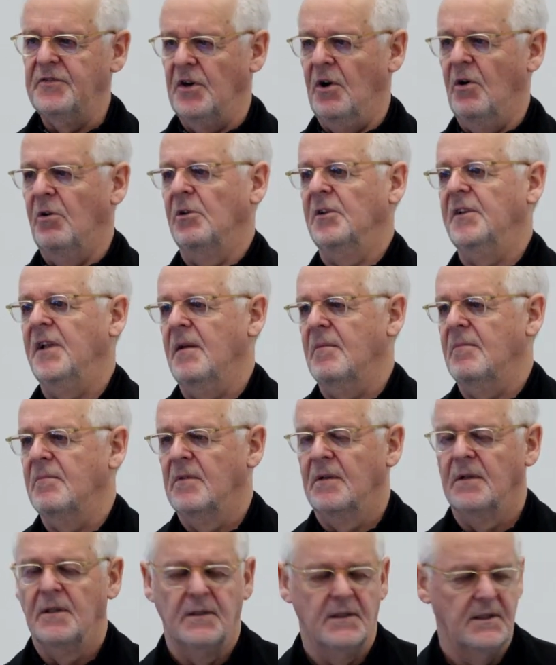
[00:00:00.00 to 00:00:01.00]
to hold him.
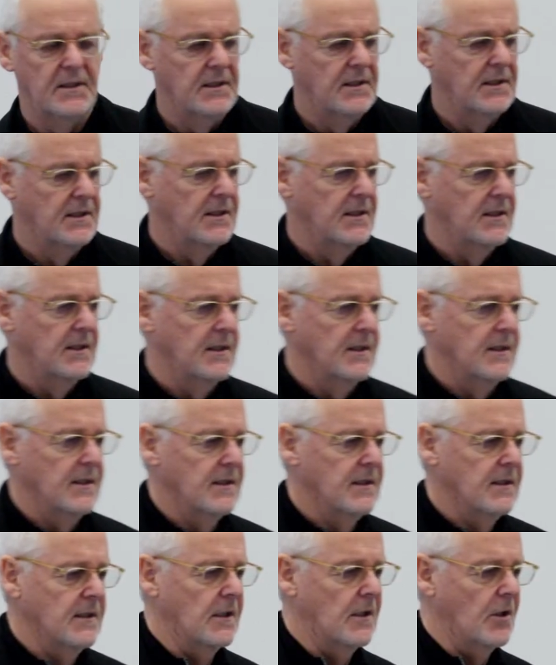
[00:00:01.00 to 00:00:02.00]

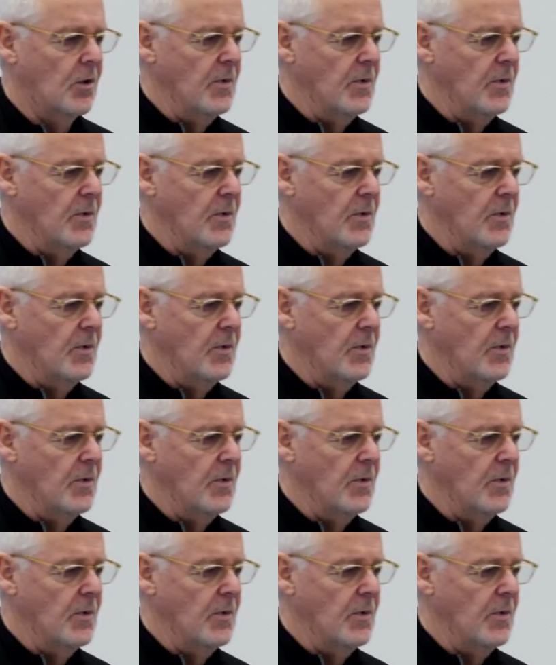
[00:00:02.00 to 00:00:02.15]
Or